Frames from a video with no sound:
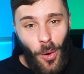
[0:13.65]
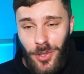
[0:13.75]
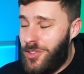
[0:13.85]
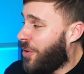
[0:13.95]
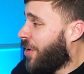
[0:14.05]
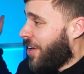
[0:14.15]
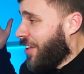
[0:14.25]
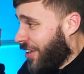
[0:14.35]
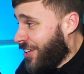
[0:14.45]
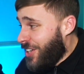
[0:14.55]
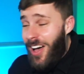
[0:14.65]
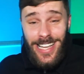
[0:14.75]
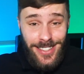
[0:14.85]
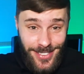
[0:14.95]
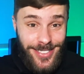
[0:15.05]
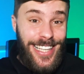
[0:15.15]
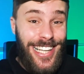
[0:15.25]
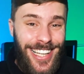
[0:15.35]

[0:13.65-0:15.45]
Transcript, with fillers: Also, lights.